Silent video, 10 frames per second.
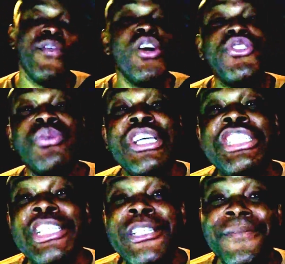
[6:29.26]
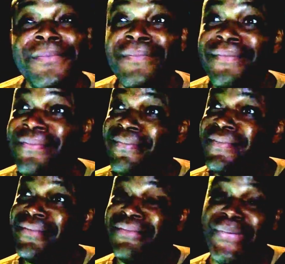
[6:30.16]
Flow switch.
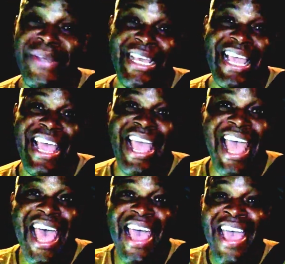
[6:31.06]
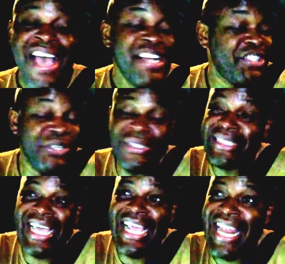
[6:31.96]
Do
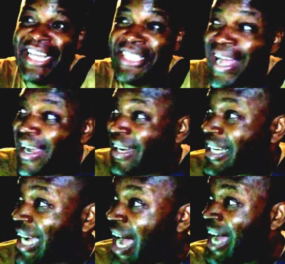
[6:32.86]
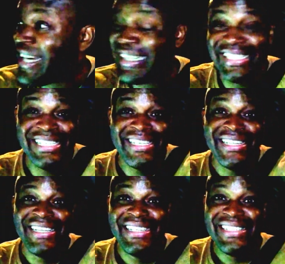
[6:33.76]
say he like Shaka Khan.
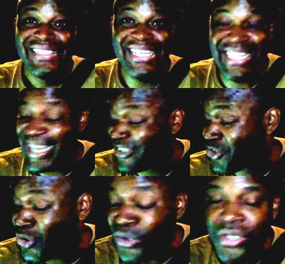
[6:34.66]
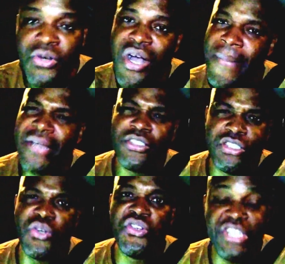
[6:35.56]
In that zoo, you know about the
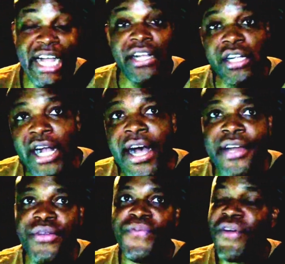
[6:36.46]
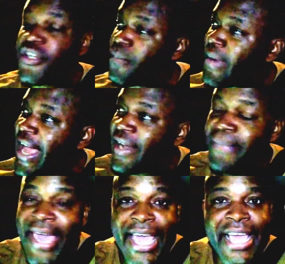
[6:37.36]
story of Shaka Khan, the first black
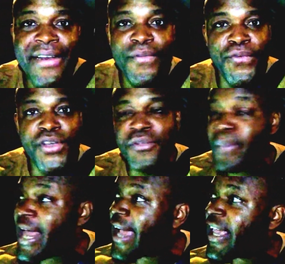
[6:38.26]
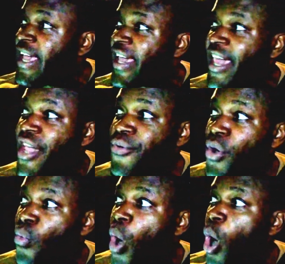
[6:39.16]
man, the first black
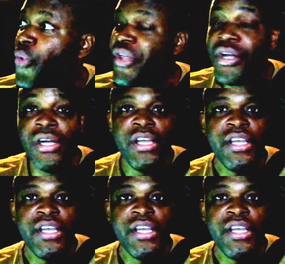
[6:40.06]
hero, warrior.